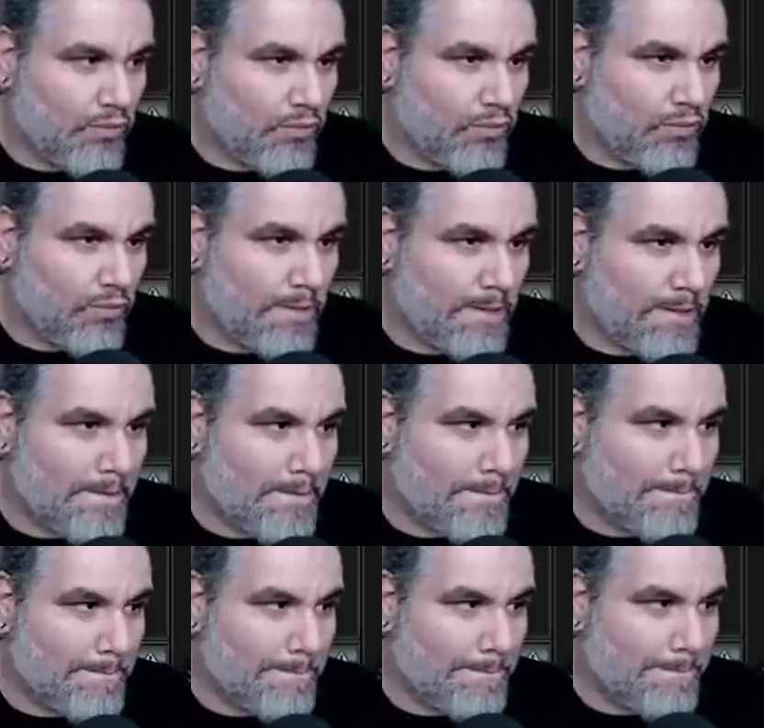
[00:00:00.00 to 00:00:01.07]
You don't want to get the
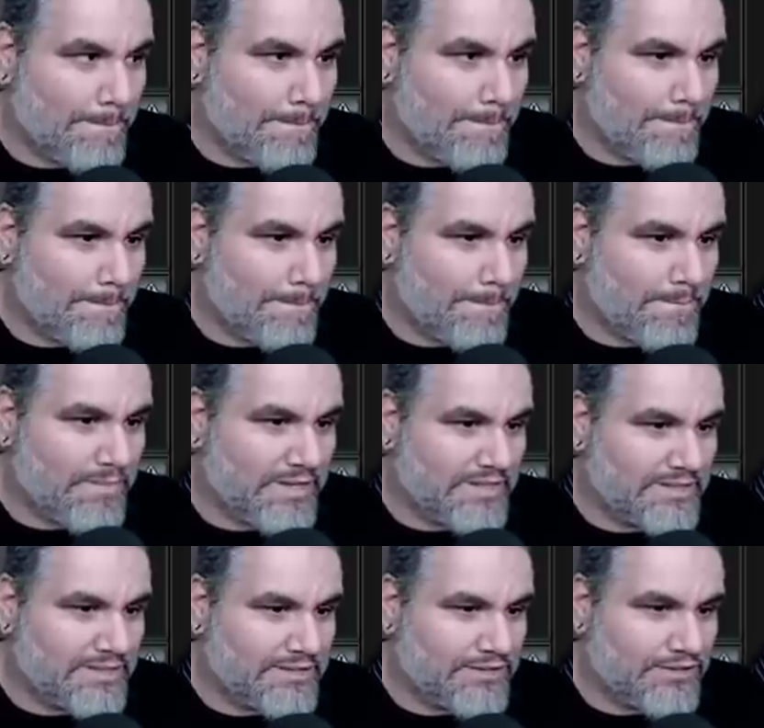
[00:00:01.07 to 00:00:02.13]
twofer?
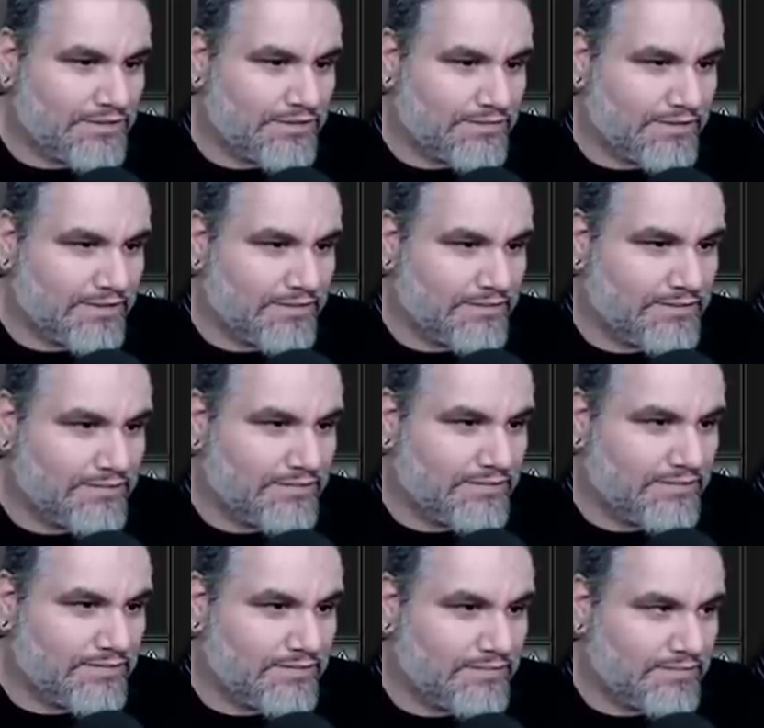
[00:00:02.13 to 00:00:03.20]
This is a twofer.
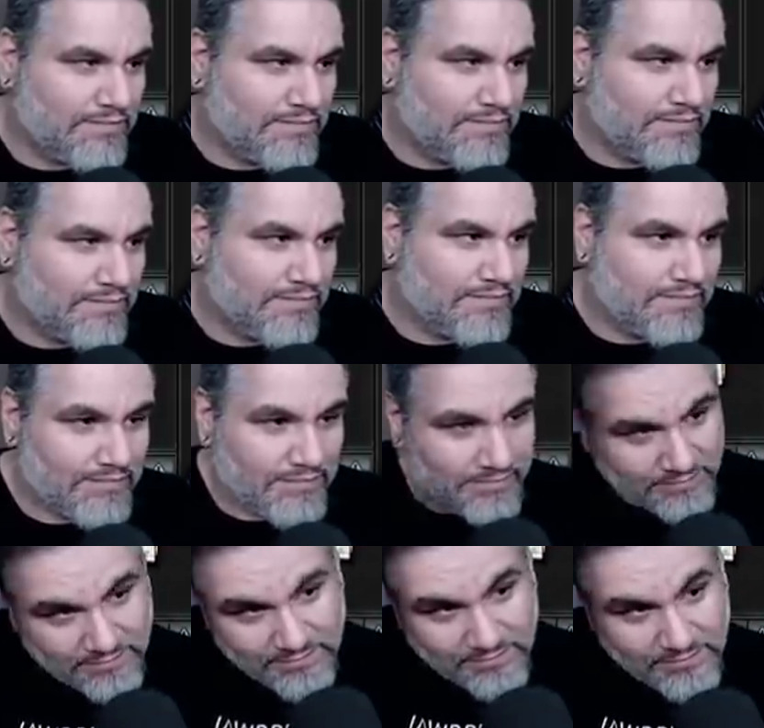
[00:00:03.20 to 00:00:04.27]
Is it?
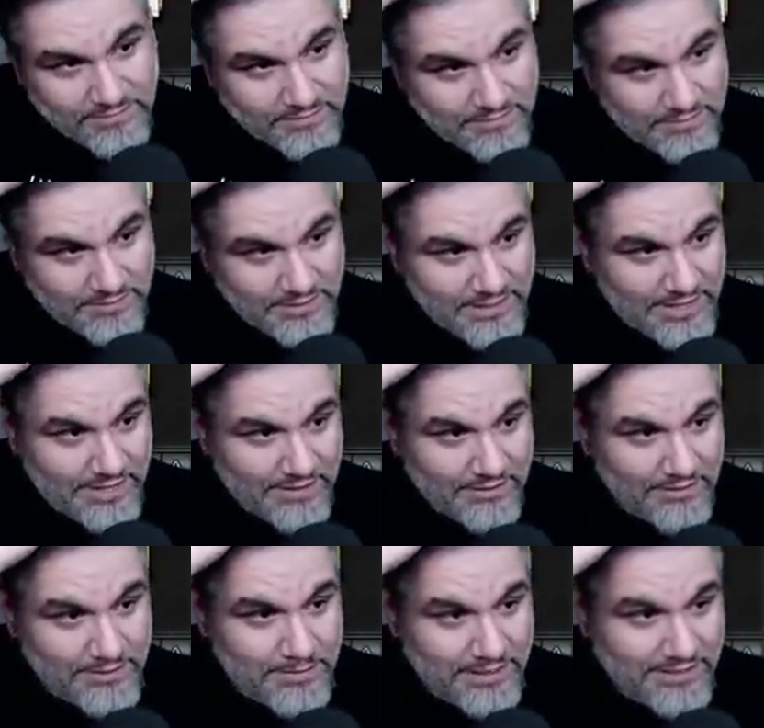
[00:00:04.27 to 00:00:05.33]
Yeah, now it
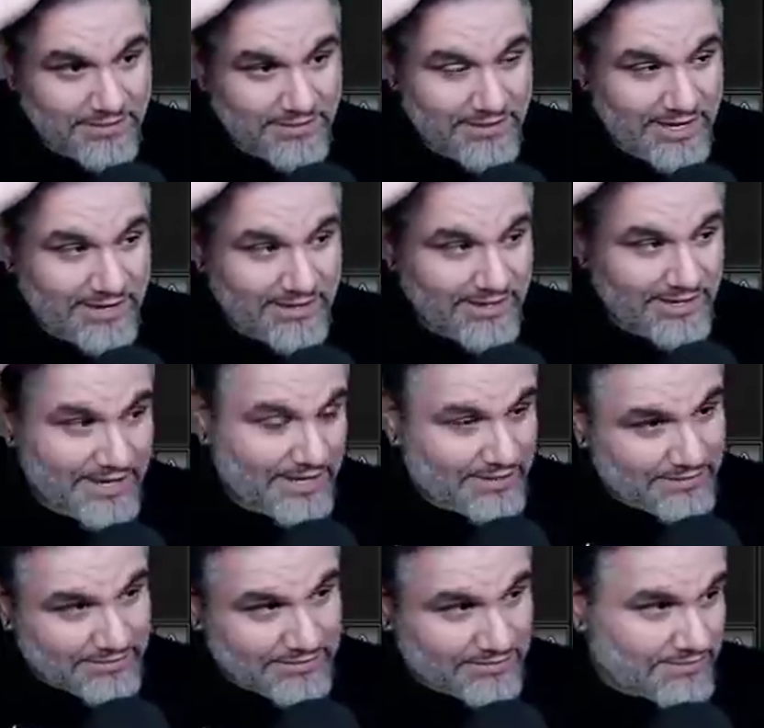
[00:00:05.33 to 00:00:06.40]
goes back to their hand. They
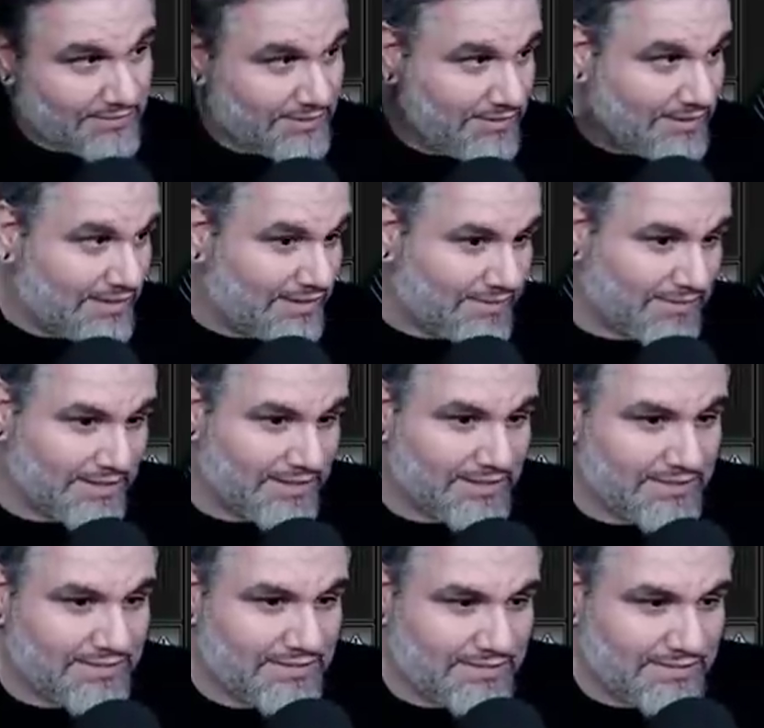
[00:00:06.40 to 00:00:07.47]
can't do anything with it.
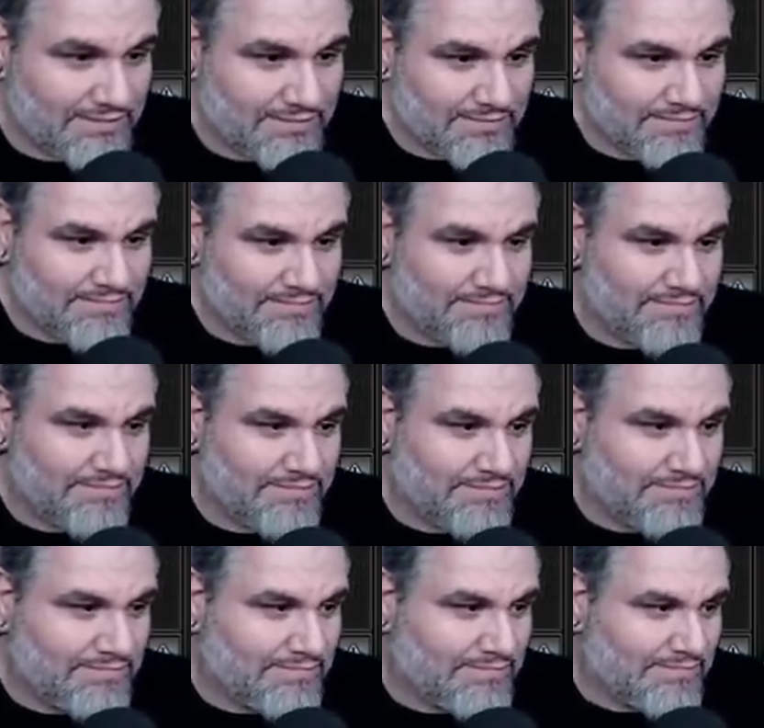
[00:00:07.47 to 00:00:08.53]
But it's not a
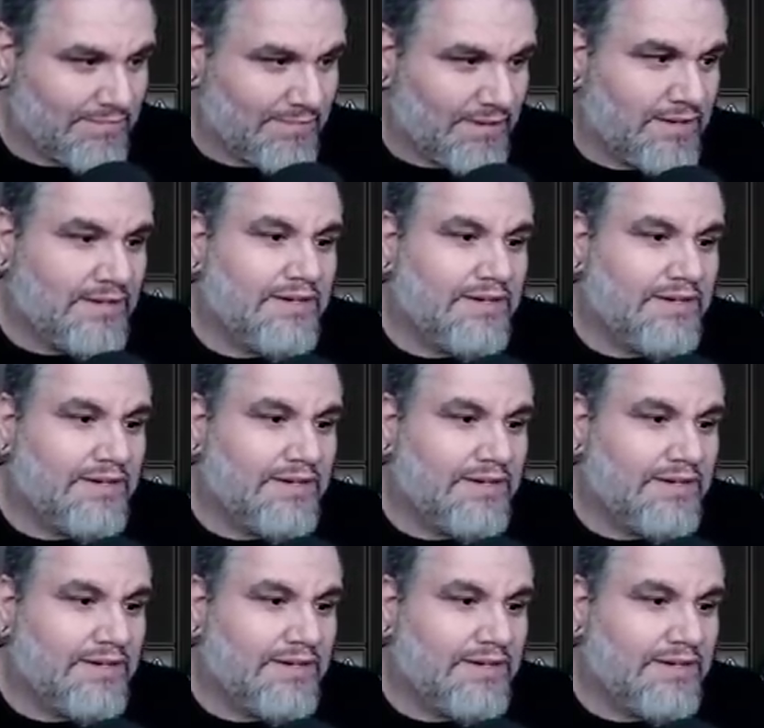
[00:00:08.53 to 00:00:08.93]
twofer.